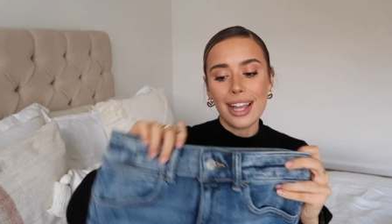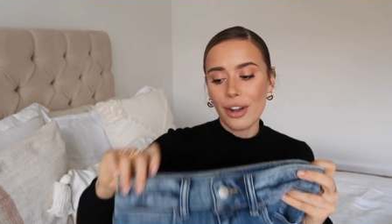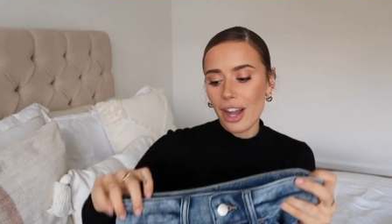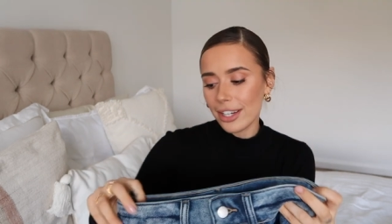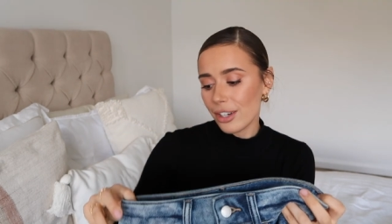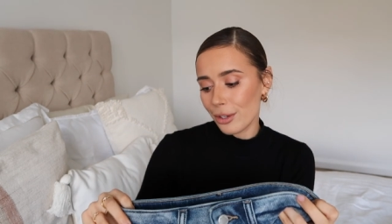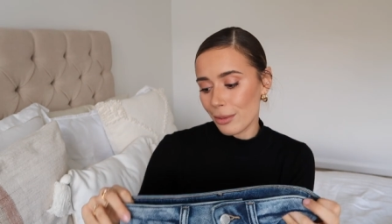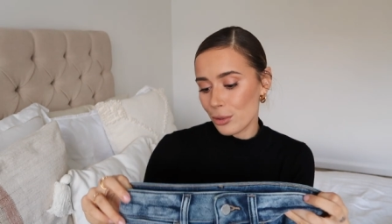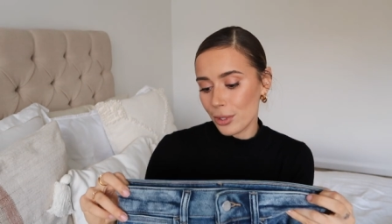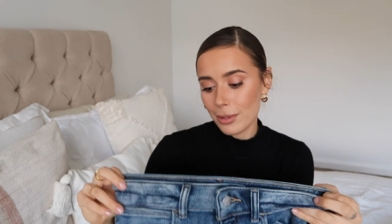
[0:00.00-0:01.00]
Now, I know
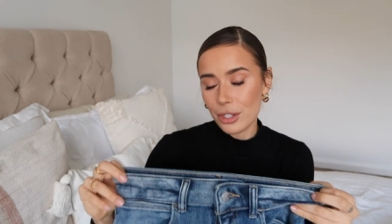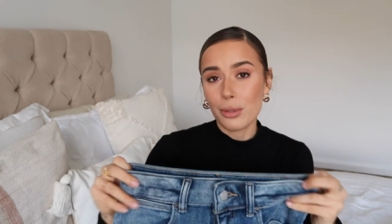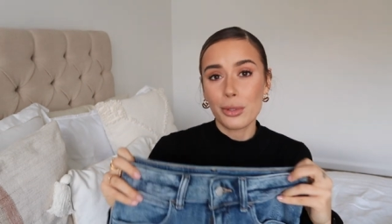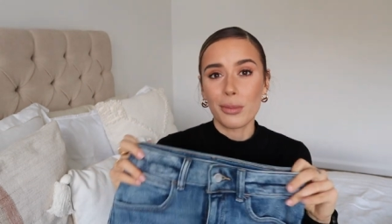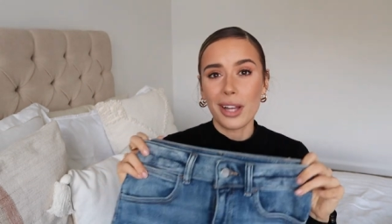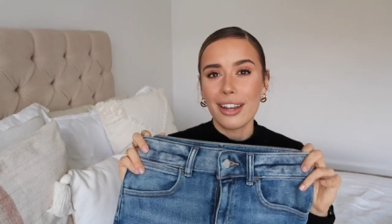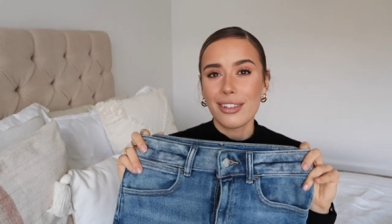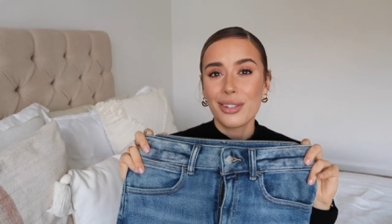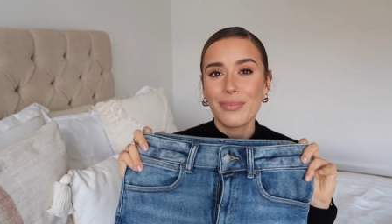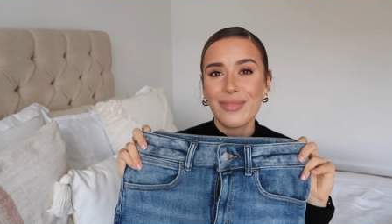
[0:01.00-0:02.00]
I'm talking about Topshop
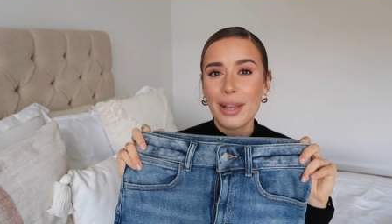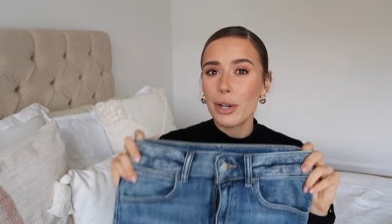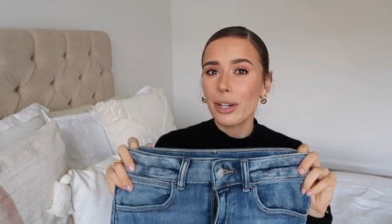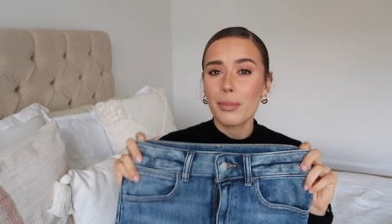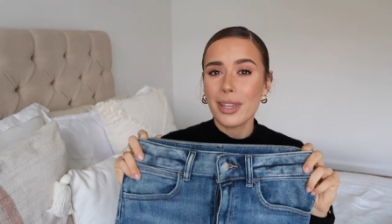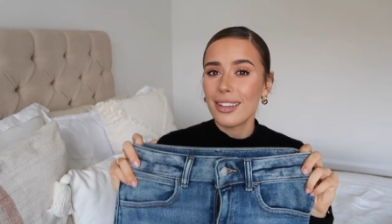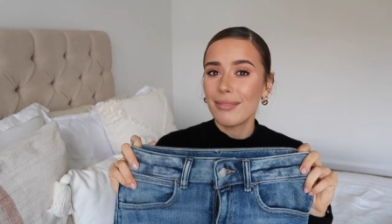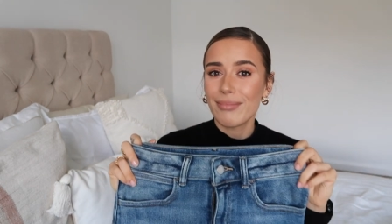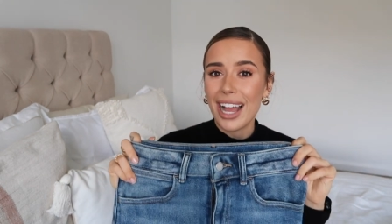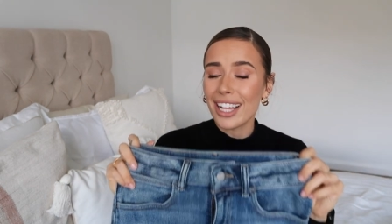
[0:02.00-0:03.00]
and they might not be
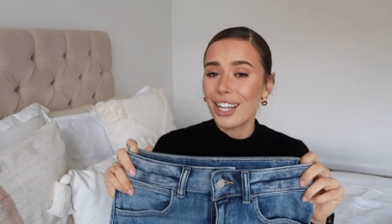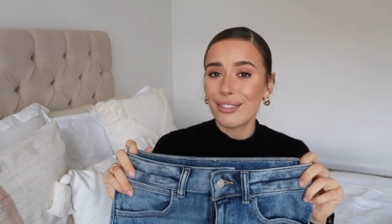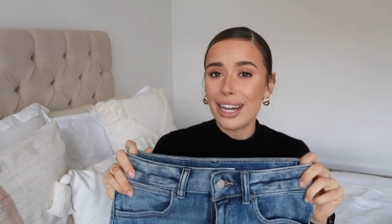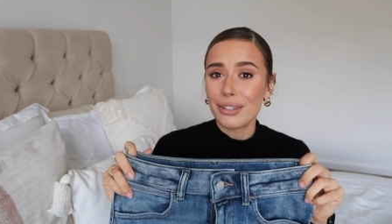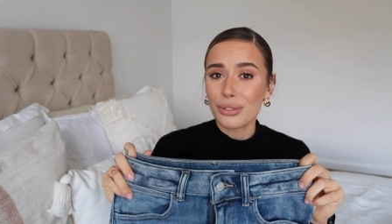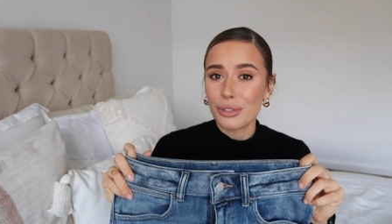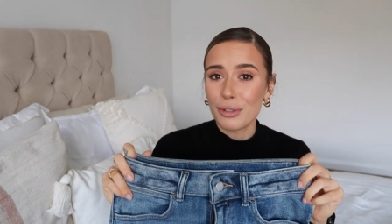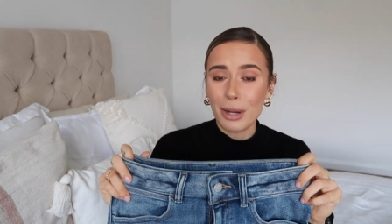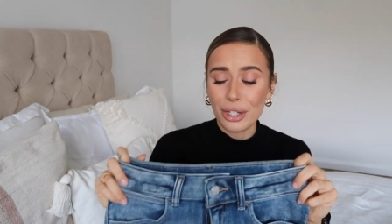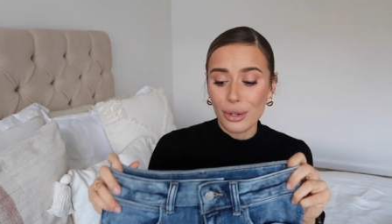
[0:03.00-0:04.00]
hanging around
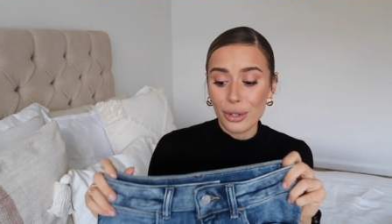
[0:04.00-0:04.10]
for much